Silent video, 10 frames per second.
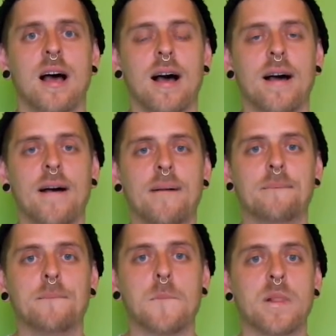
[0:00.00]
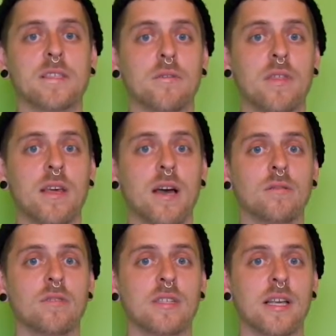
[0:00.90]
So think how
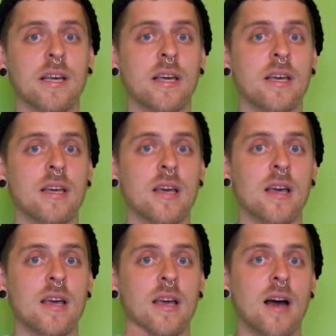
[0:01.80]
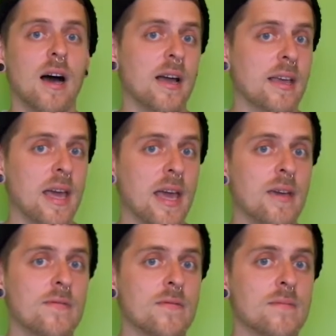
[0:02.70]
to say I
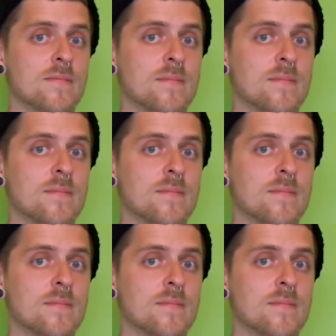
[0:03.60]
gave.